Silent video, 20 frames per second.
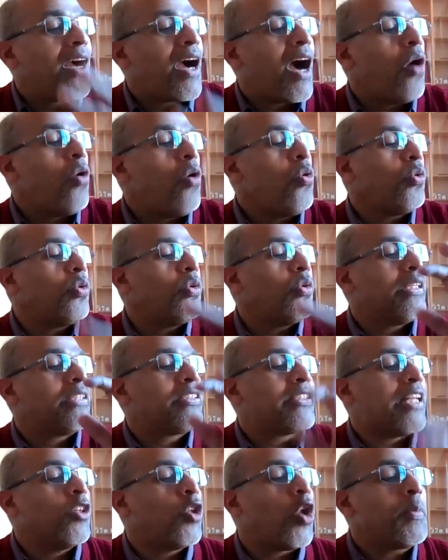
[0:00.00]
how
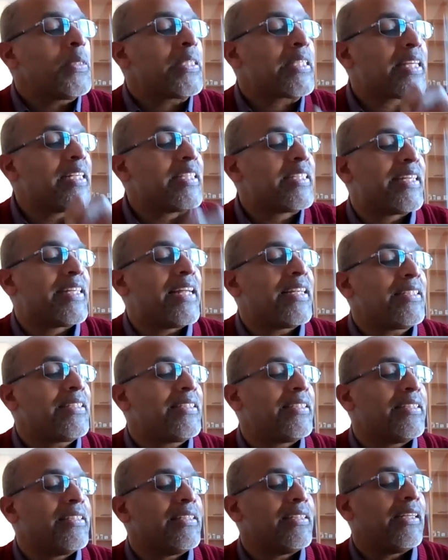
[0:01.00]
the St. Thomas
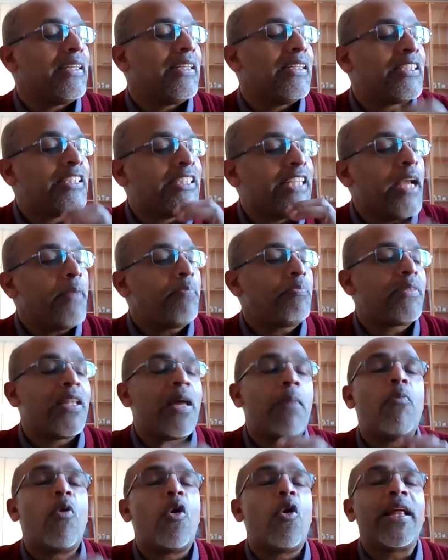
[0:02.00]
Christians shaped
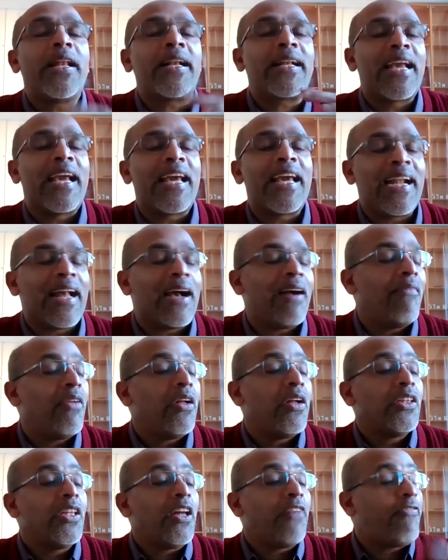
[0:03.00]
the modern Kerala.
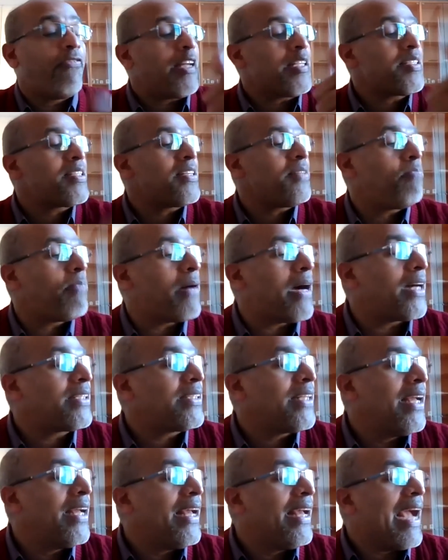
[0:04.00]
The first
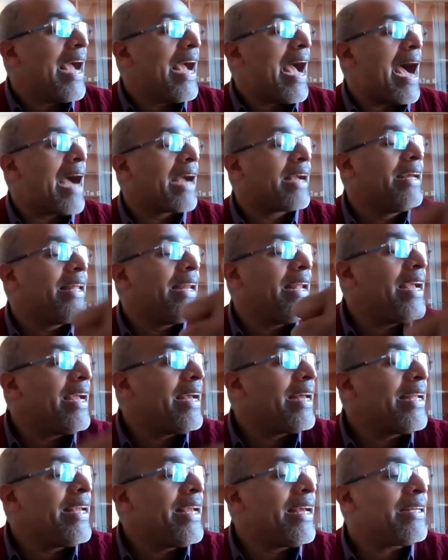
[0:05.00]
part,
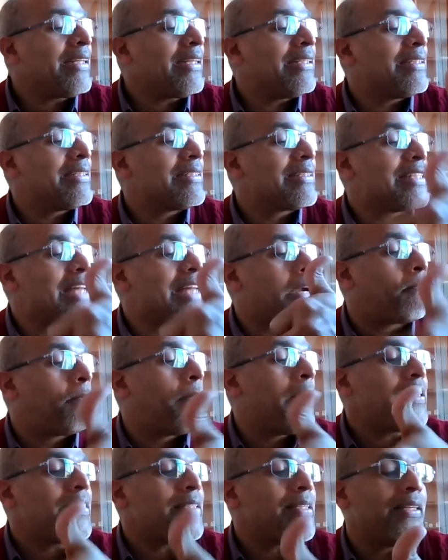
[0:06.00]
agrarian
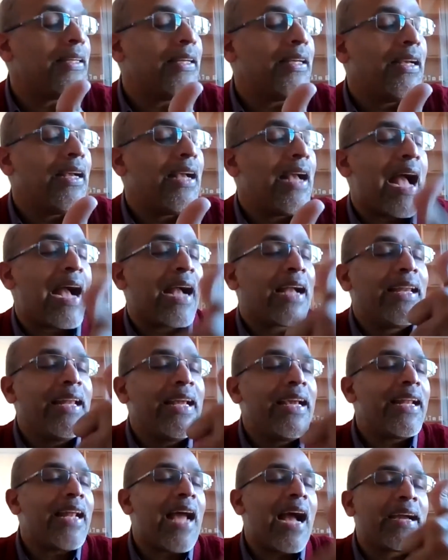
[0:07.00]
surplus,
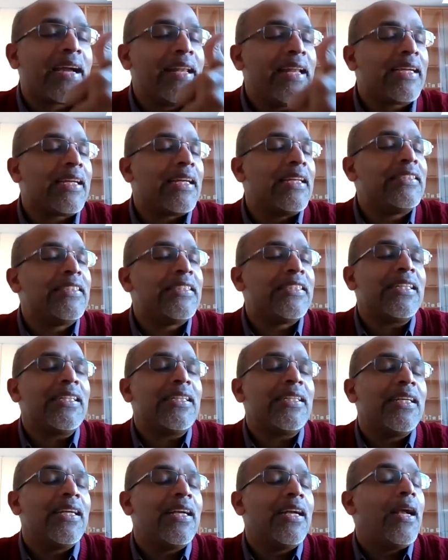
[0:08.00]
agri
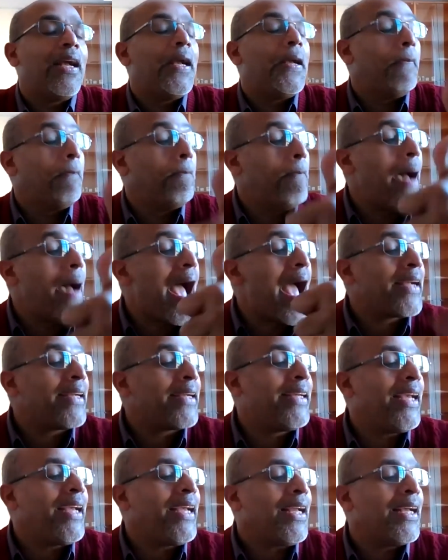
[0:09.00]
agriculture,
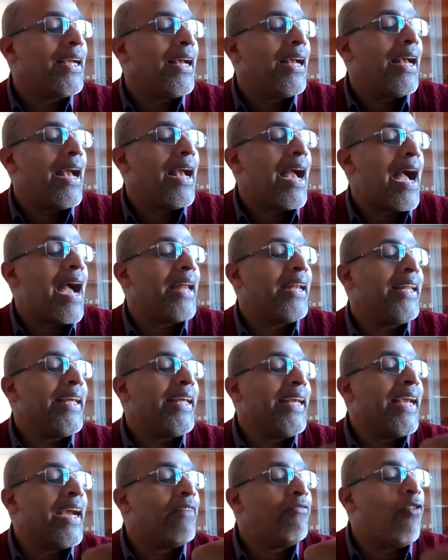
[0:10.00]
banking, and
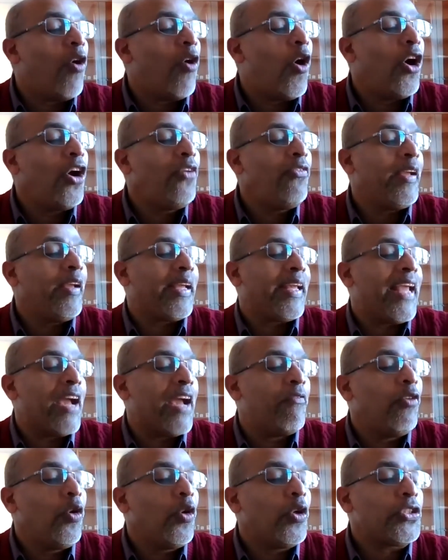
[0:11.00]
evolving
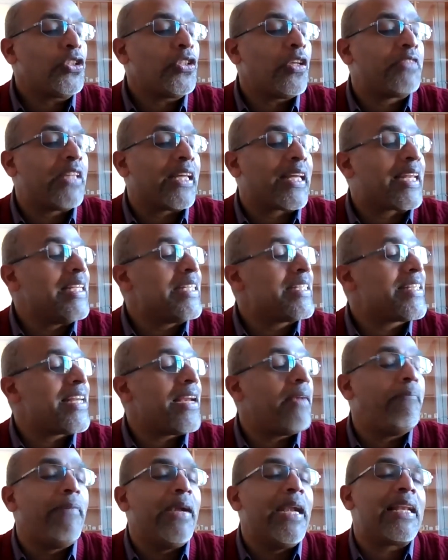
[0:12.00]
evolution of the
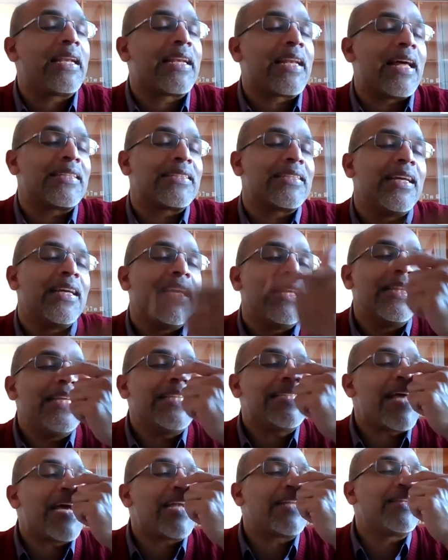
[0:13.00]
Christian middle class.
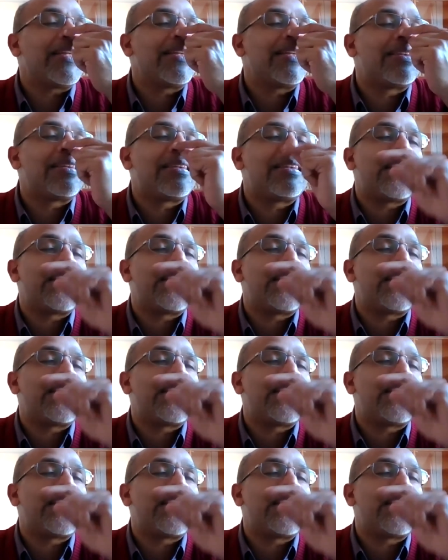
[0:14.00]
These are the